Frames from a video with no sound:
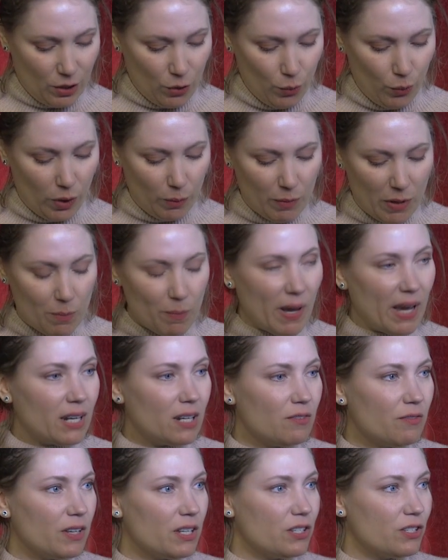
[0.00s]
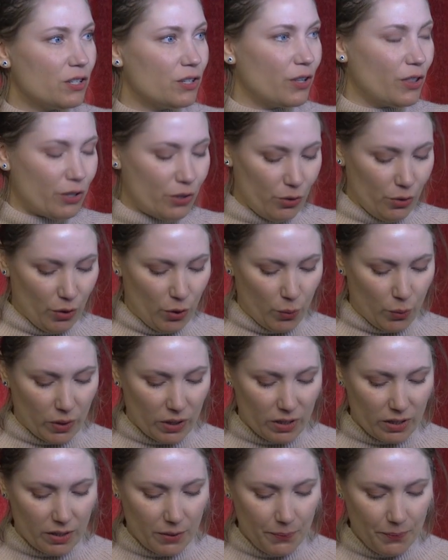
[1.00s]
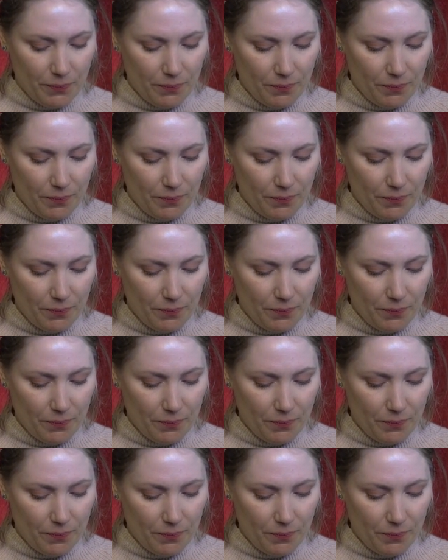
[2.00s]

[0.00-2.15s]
will be manifested through the word.